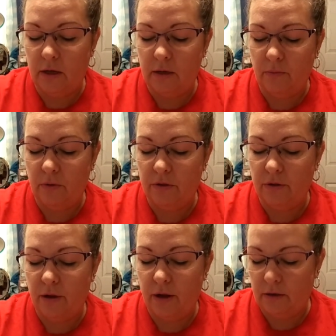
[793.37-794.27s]
can
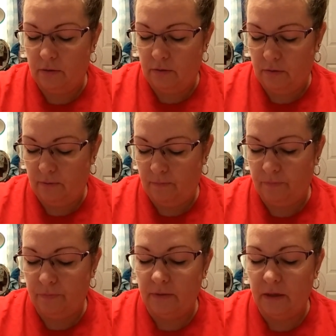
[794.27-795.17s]
with the light.
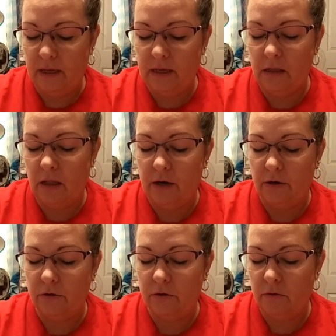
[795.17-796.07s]
It
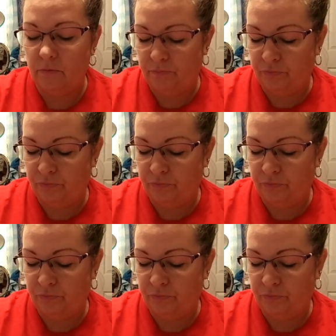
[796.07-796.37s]
glares.